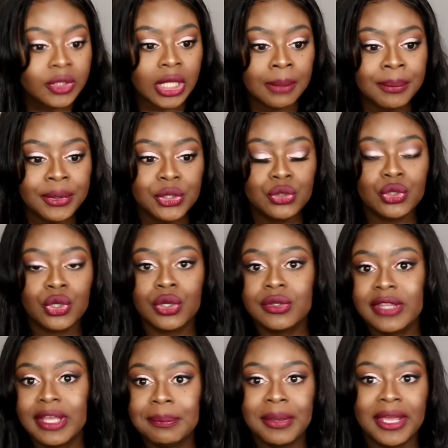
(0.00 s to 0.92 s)
But you
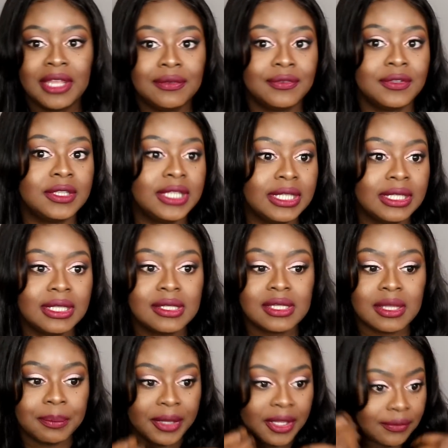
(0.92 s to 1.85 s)
know, they paid for
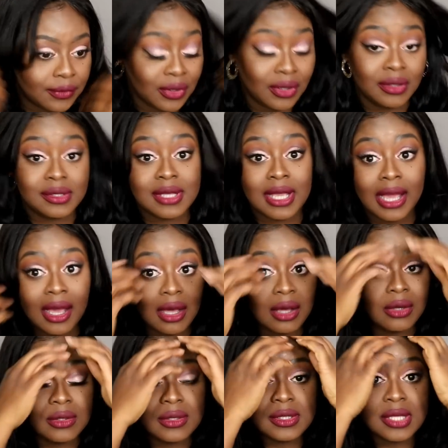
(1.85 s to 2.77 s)
dinners, they paid for
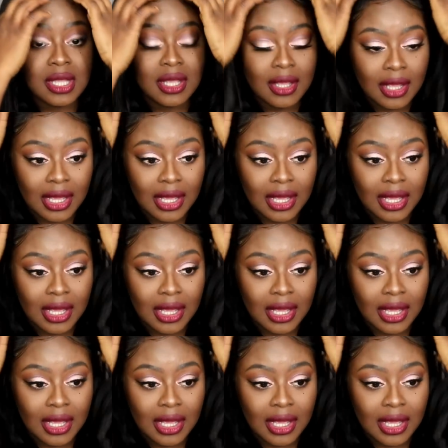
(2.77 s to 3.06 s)
hotels.